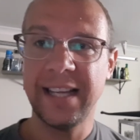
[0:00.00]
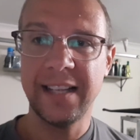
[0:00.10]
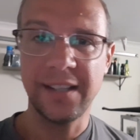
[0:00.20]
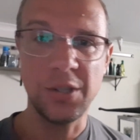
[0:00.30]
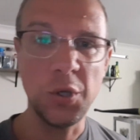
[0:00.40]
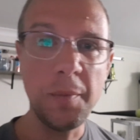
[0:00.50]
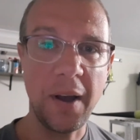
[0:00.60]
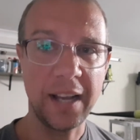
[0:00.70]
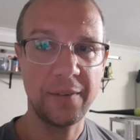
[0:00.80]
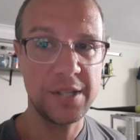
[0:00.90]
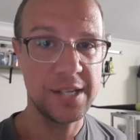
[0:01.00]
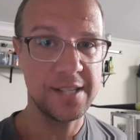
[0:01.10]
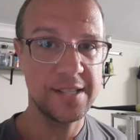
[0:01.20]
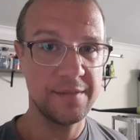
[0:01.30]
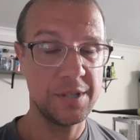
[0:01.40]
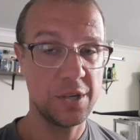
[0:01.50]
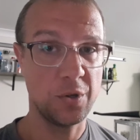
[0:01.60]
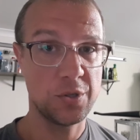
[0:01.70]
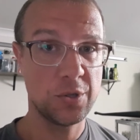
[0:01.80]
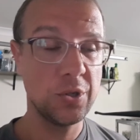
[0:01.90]
the new bike, which
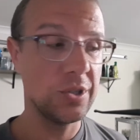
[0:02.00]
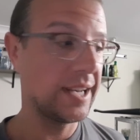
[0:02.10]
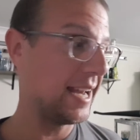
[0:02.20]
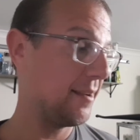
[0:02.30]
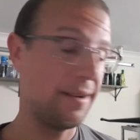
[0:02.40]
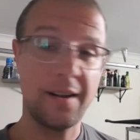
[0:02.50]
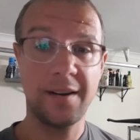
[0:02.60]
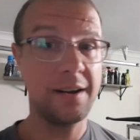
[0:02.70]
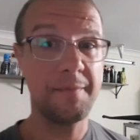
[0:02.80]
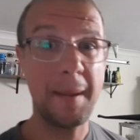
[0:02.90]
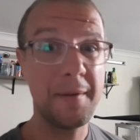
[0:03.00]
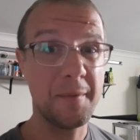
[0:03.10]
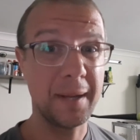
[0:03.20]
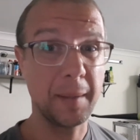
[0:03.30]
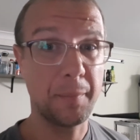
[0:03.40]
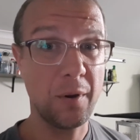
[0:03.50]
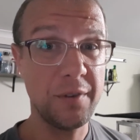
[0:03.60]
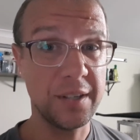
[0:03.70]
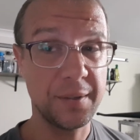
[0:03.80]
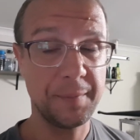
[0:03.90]
looks good, and then, I don't know, maybe even make a
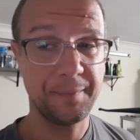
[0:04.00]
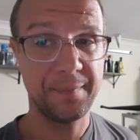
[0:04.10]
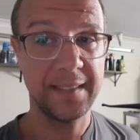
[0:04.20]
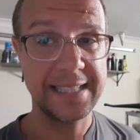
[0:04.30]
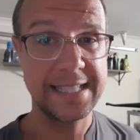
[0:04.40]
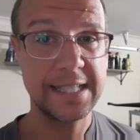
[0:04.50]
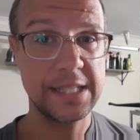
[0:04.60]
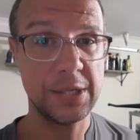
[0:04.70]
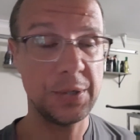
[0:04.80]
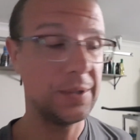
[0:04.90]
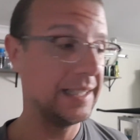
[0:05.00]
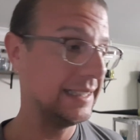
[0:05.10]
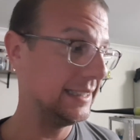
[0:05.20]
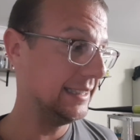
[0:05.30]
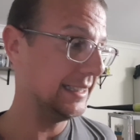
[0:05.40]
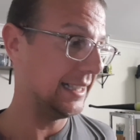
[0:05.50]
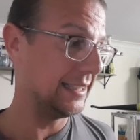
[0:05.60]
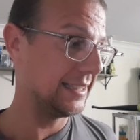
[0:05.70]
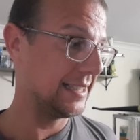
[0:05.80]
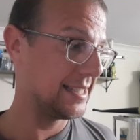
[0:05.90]
profit? So yeah,
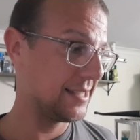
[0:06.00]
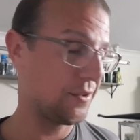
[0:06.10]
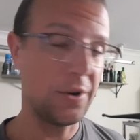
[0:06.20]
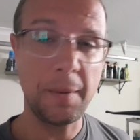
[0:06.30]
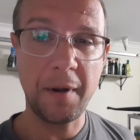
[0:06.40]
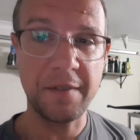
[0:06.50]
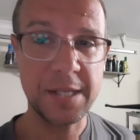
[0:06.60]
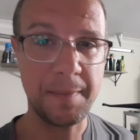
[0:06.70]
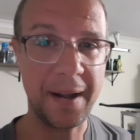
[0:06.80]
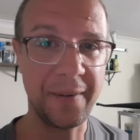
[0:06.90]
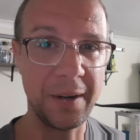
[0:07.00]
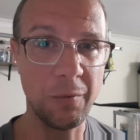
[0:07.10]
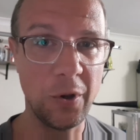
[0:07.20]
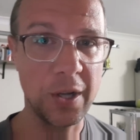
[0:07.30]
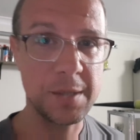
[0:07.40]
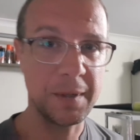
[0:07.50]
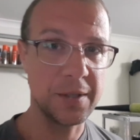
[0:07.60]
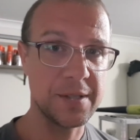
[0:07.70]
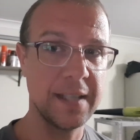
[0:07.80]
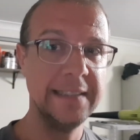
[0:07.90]
it's thrown a bit of a spanner in the works,
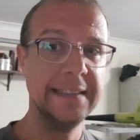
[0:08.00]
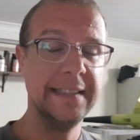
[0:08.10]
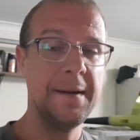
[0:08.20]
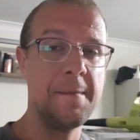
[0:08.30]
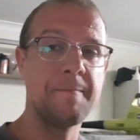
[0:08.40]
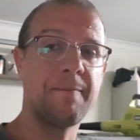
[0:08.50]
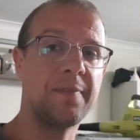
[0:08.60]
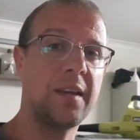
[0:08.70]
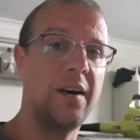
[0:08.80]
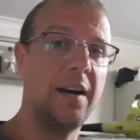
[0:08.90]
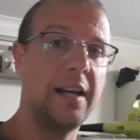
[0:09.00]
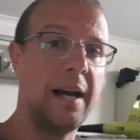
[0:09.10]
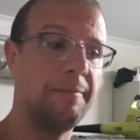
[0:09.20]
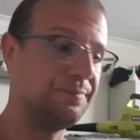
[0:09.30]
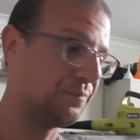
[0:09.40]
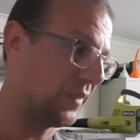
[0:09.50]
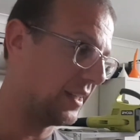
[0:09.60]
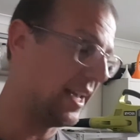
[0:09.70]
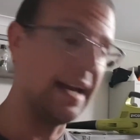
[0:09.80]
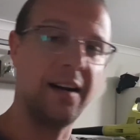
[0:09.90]
because I
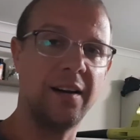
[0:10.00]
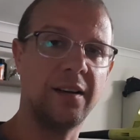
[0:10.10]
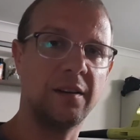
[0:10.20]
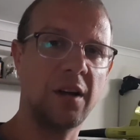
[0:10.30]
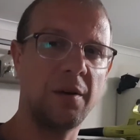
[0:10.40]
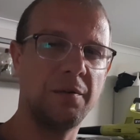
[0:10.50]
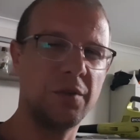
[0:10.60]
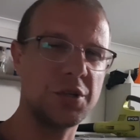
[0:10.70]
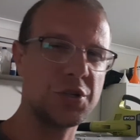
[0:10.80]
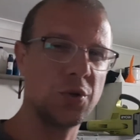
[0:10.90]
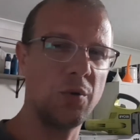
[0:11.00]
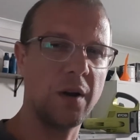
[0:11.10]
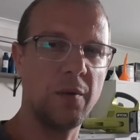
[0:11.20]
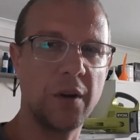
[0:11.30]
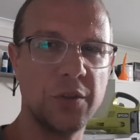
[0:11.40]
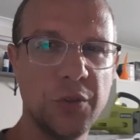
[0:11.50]
kind of not sure what I want to